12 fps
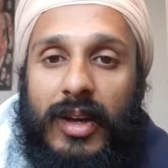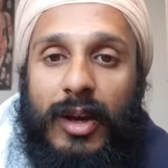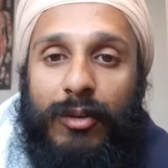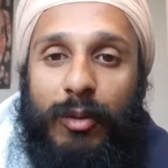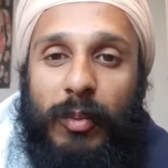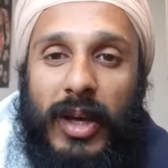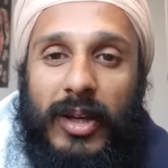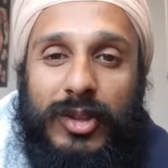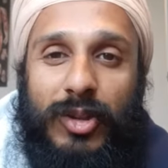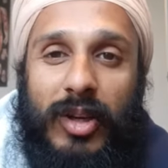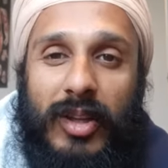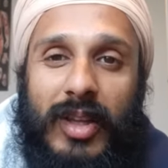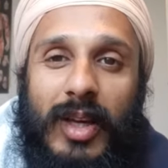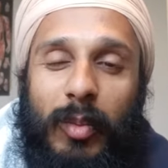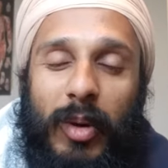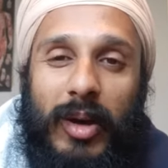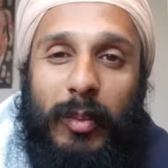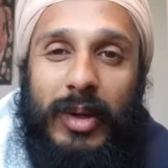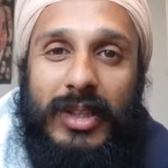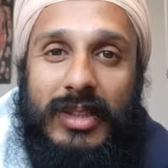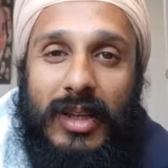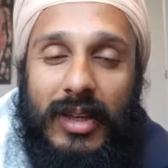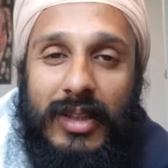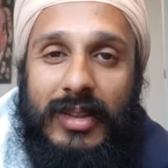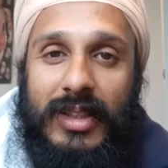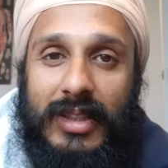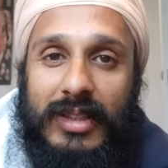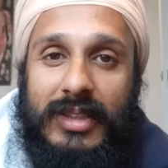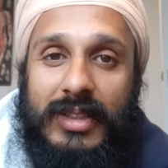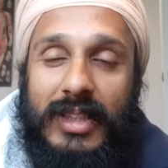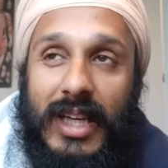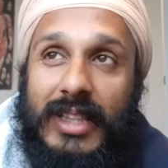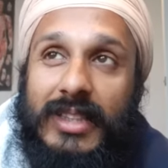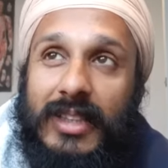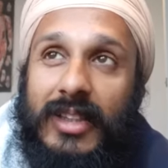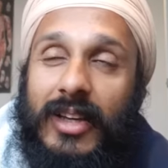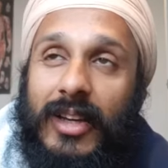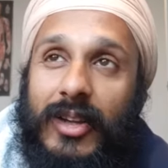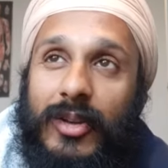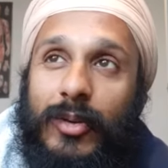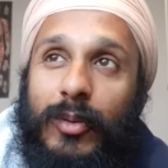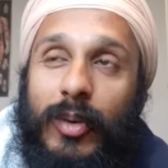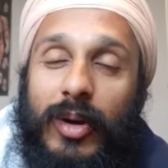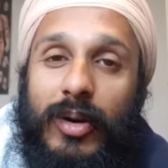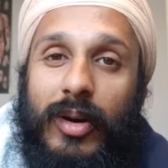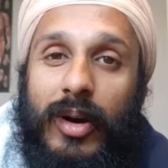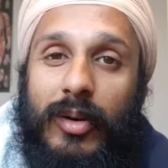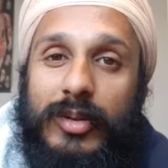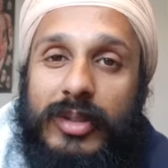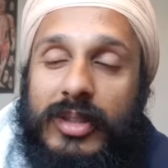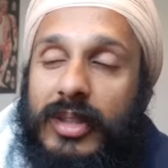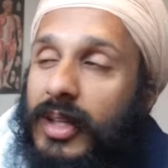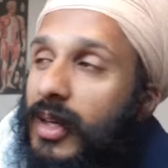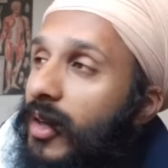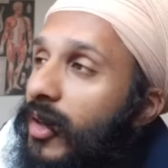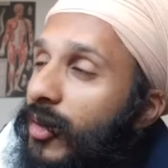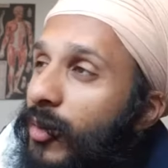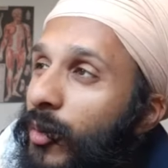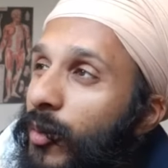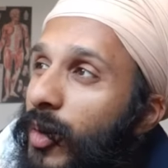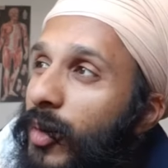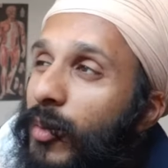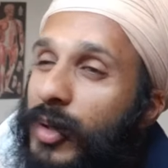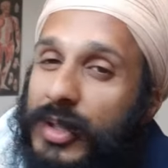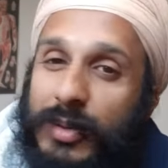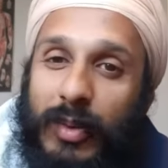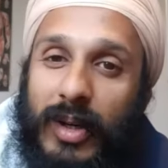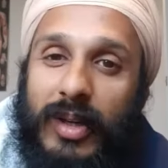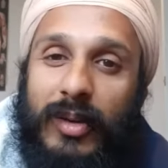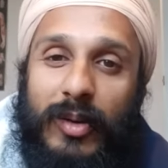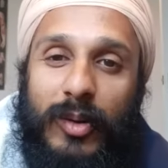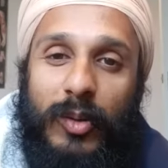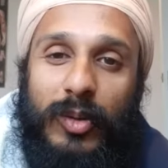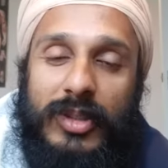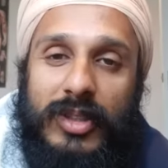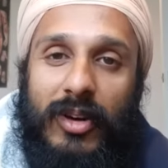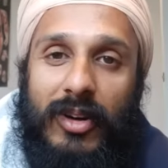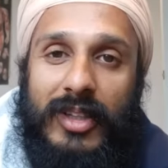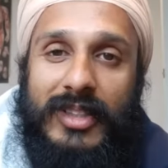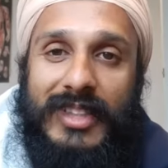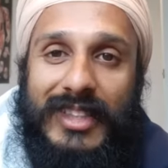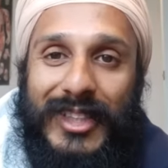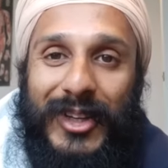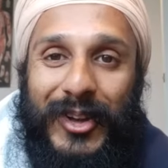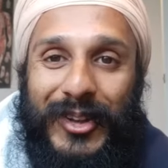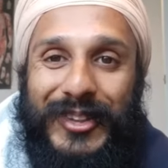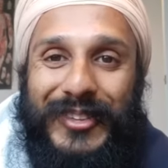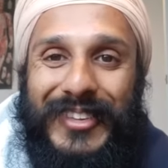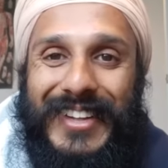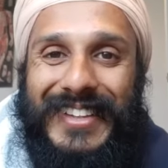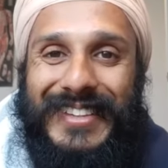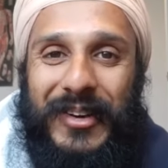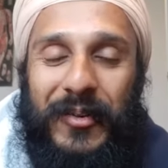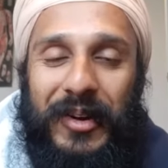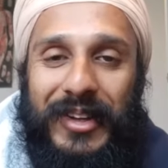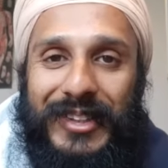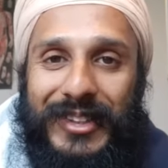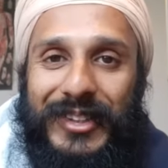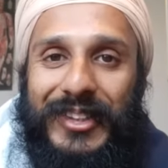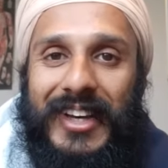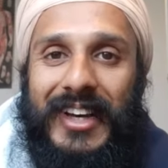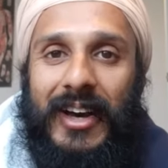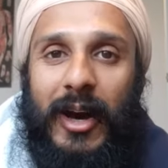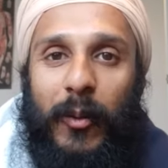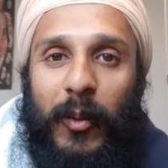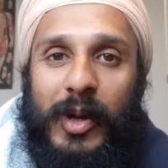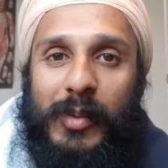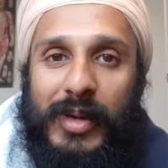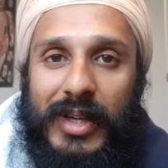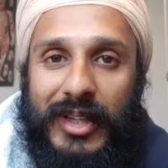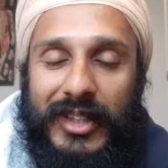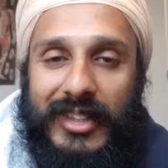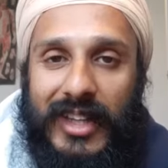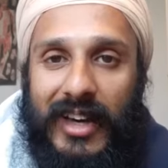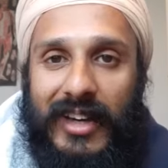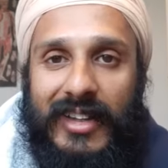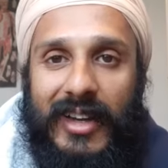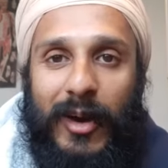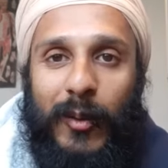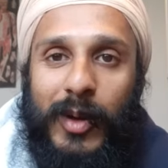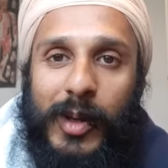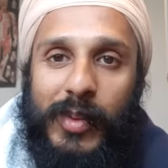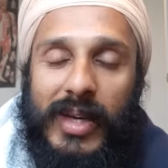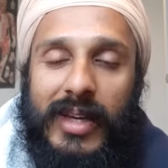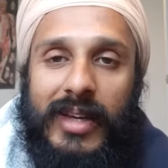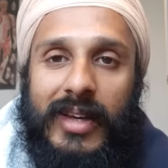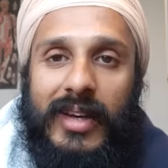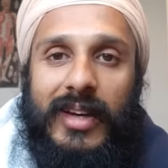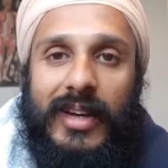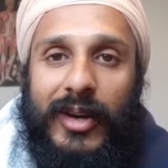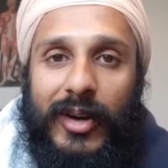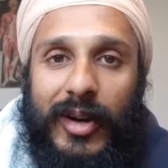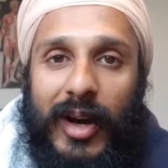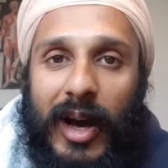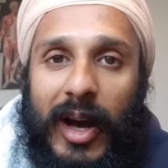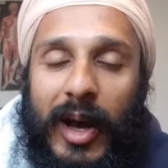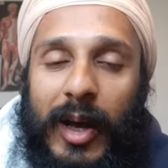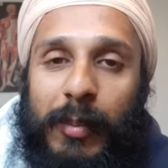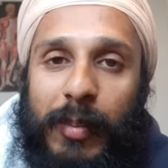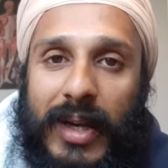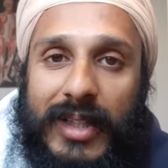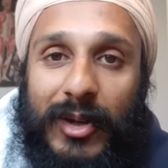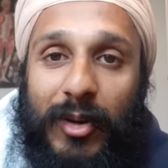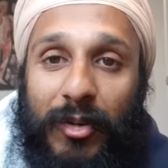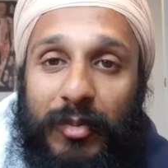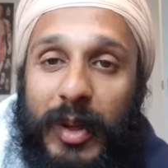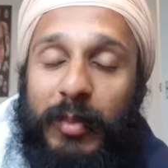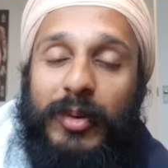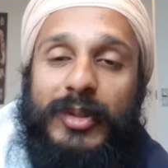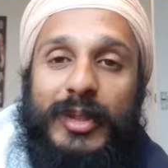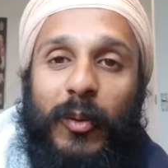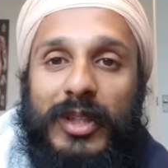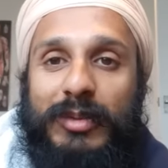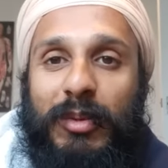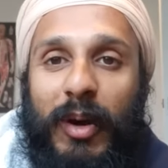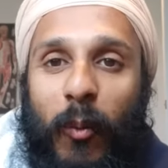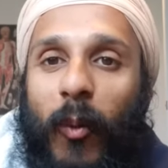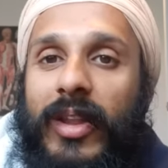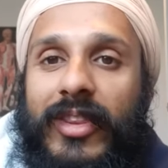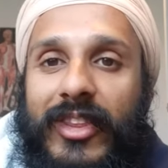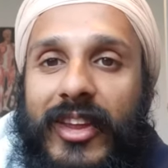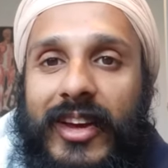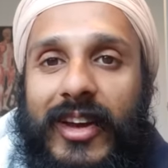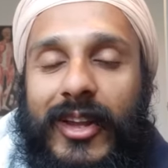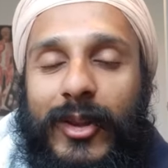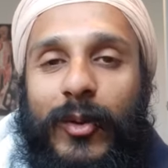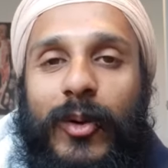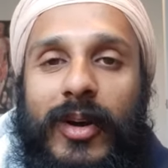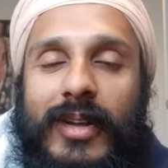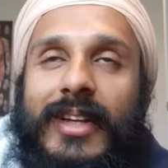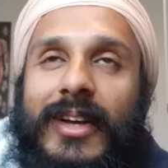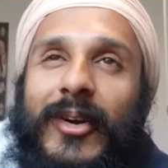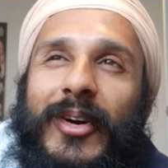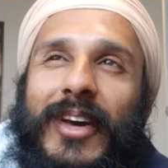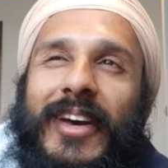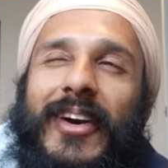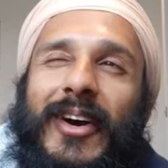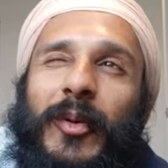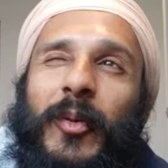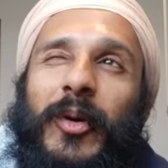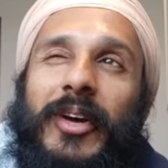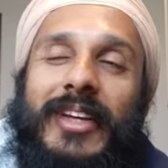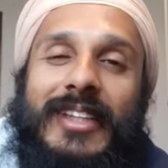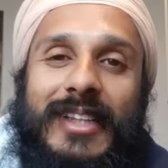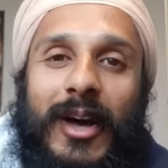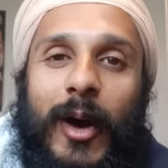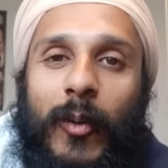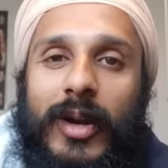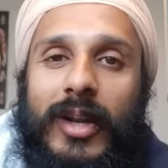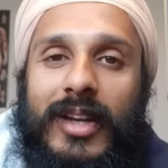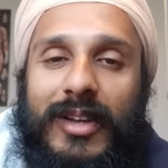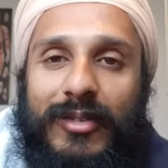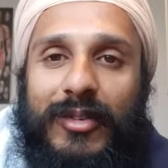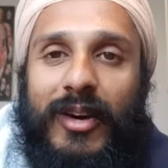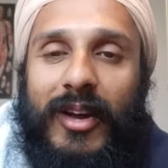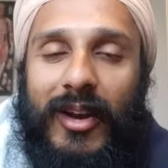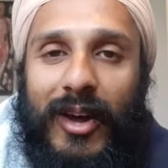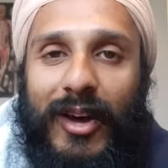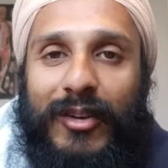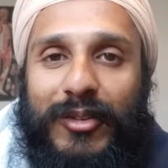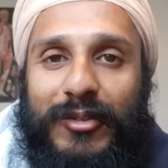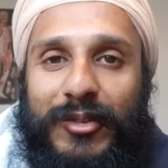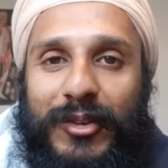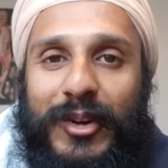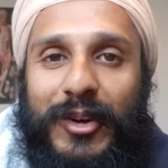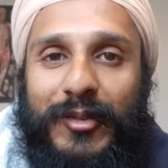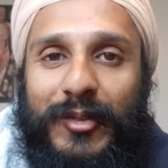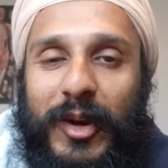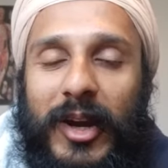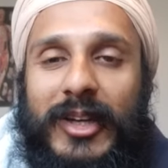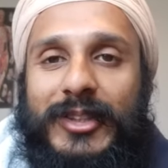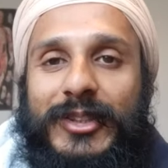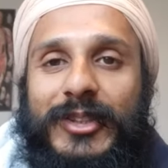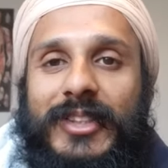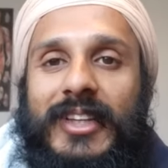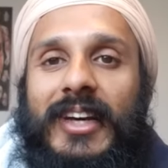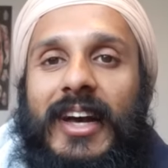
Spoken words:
Now, for me, I was trying to think about it because I heard this yesterday, and I thought, well, what's my North Star? Because there's a lot of things I want to do. I want to be a good dad. I want to be, you know, impact a lot of people. So what's my one thing? And I thought, okay, I know what it is. I want to live a life full of gratitude.